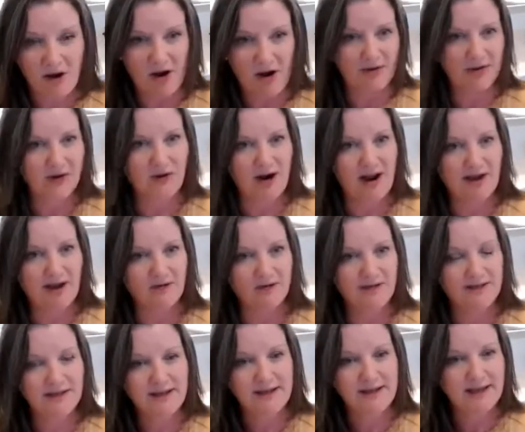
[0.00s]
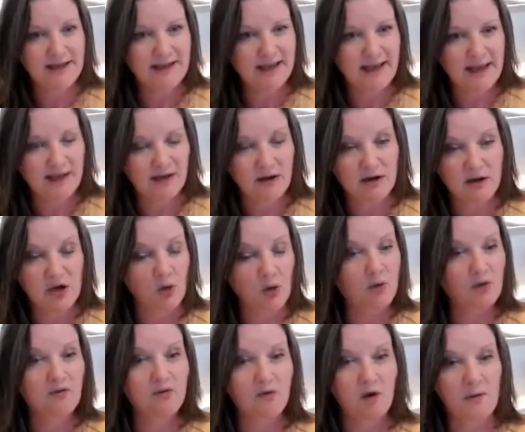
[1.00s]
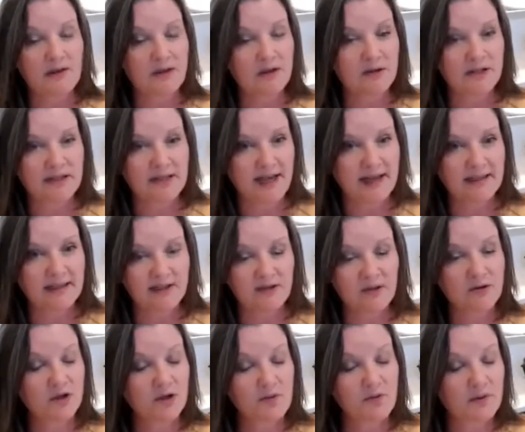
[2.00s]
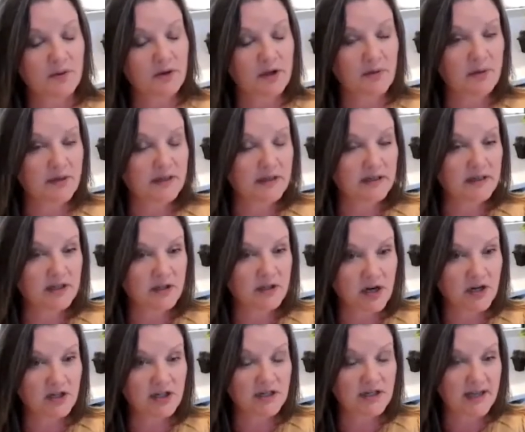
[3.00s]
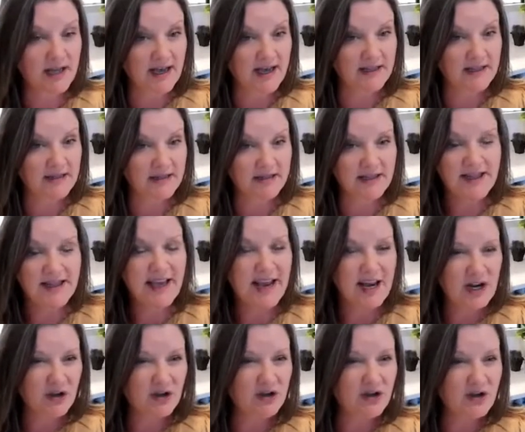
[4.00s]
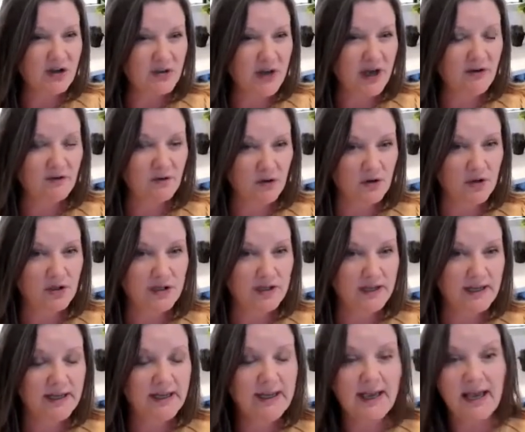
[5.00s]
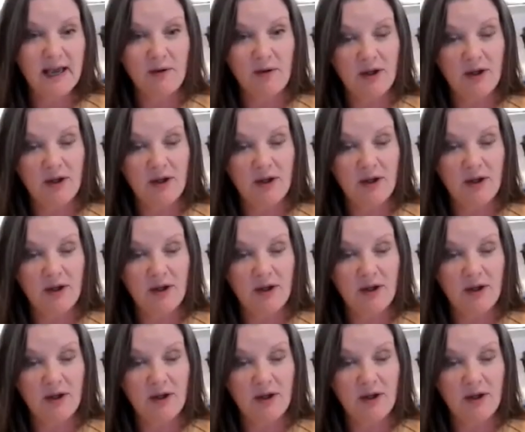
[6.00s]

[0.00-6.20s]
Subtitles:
on the ground and you're performing those tasks. Those can be construction tasks and you can do that virtually.